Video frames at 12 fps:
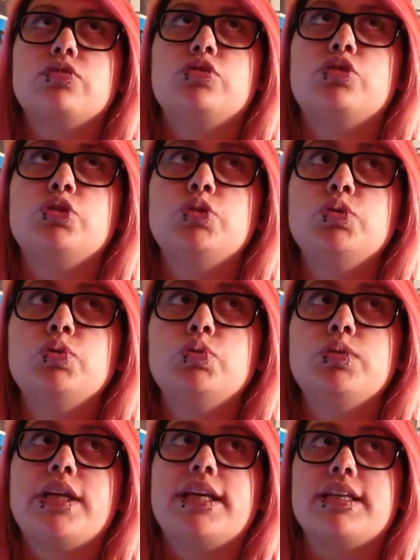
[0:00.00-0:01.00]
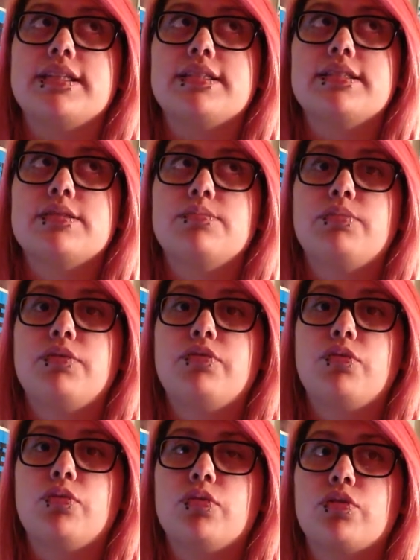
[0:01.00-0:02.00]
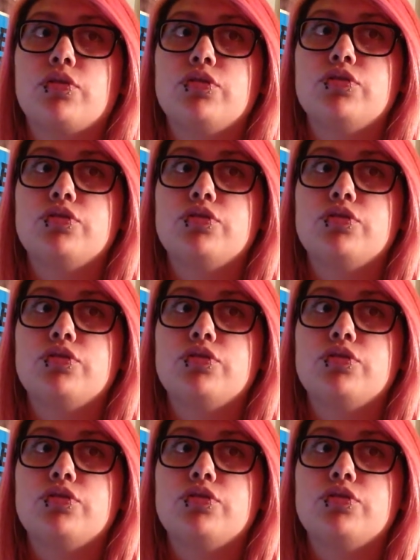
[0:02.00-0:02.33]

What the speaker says: 2 days before